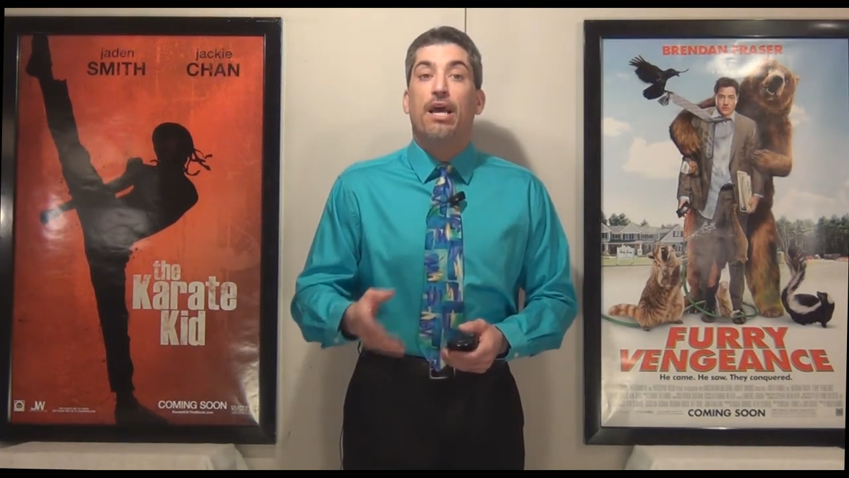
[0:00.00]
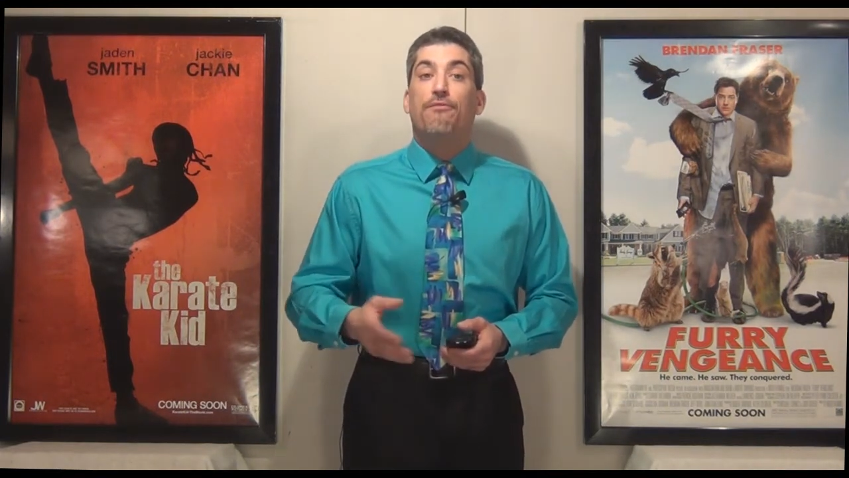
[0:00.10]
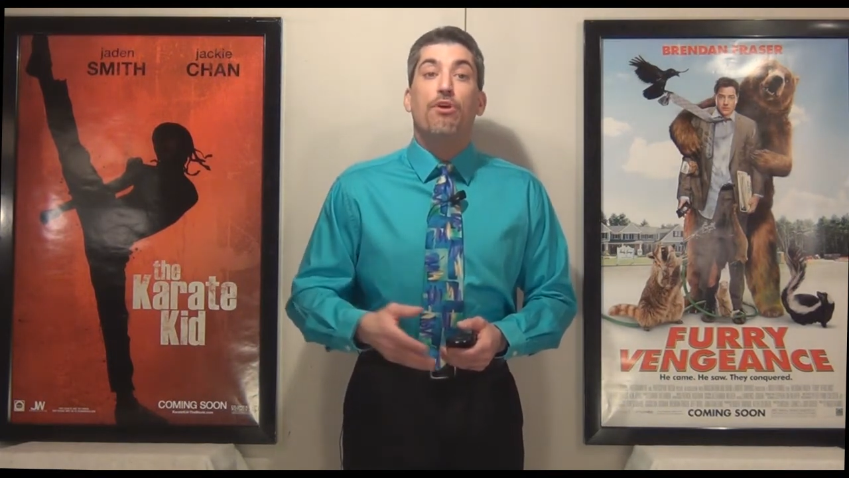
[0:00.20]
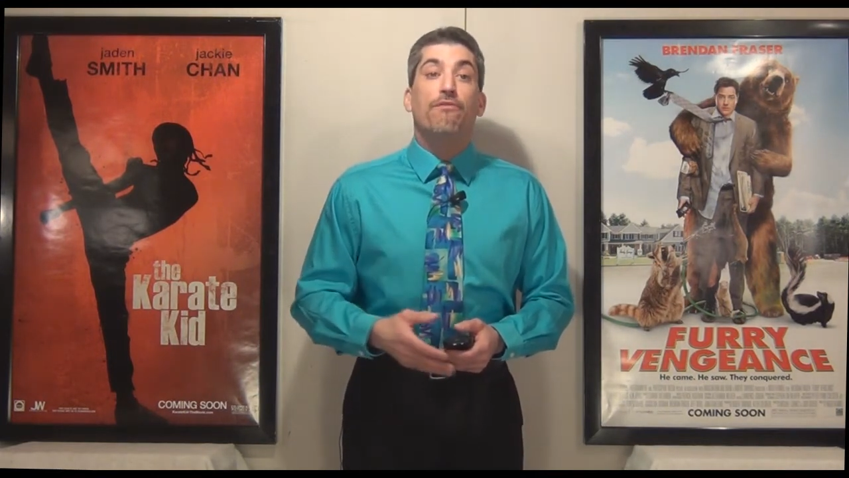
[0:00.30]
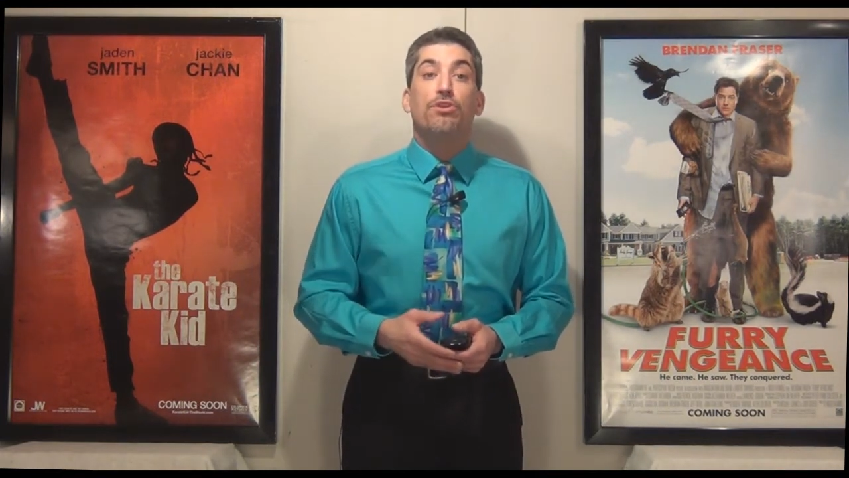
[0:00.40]

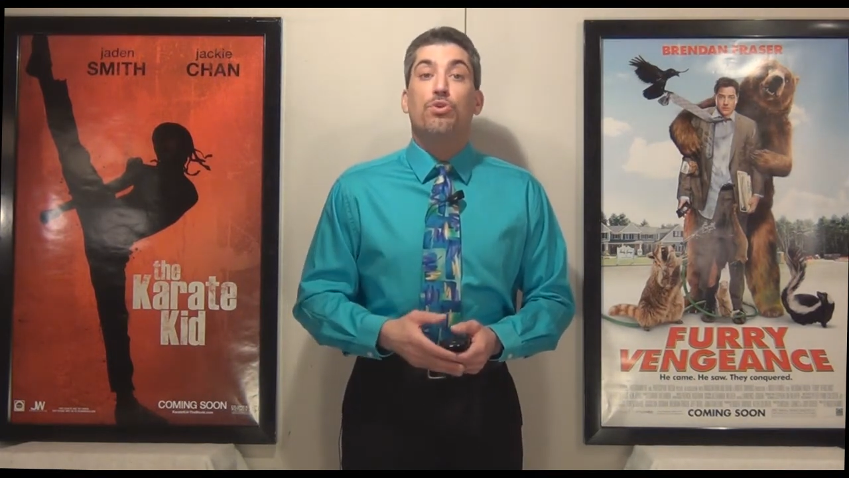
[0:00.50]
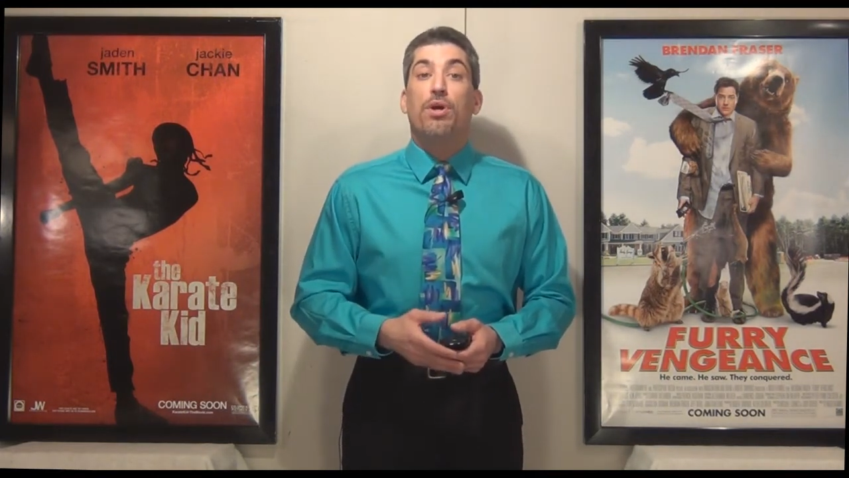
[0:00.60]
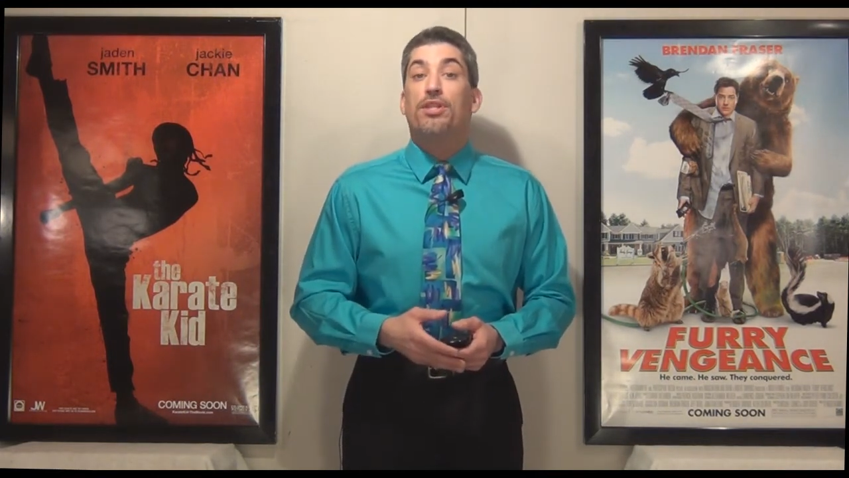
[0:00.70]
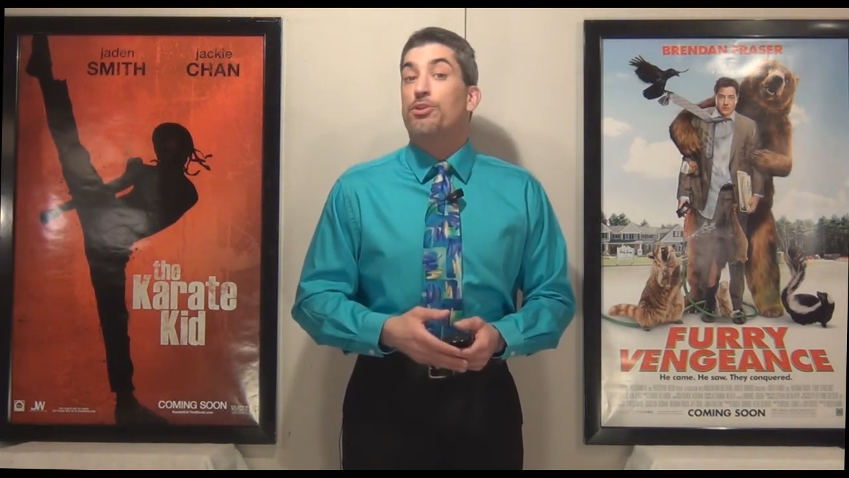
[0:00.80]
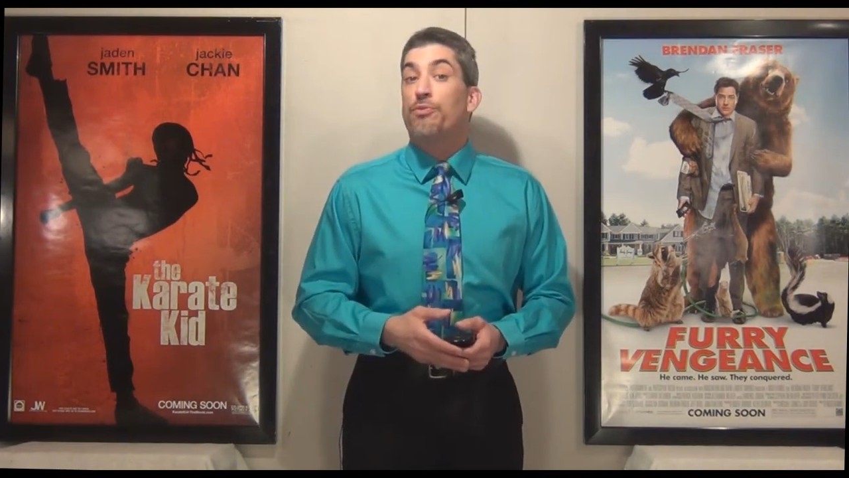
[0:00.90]
If you have
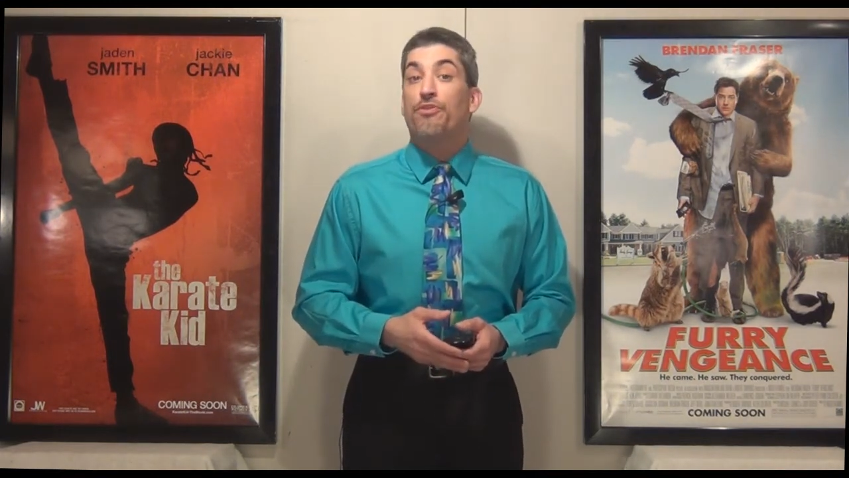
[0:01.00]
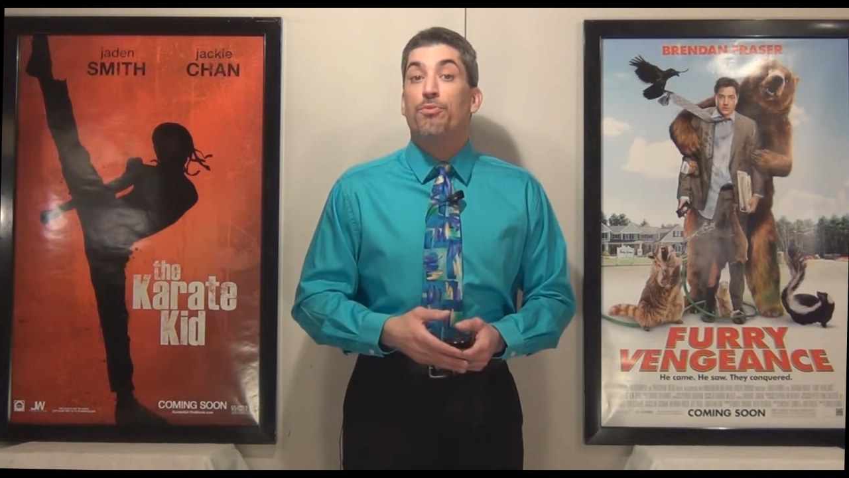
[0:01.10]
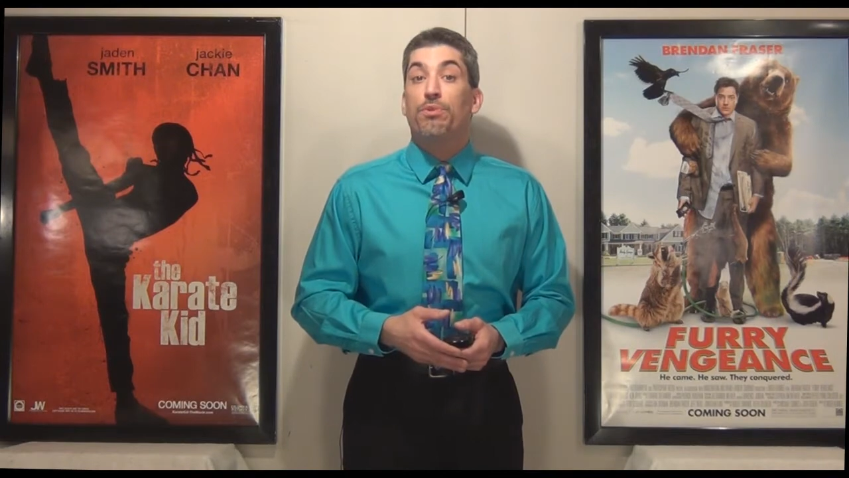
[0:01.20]
enjoyed this review,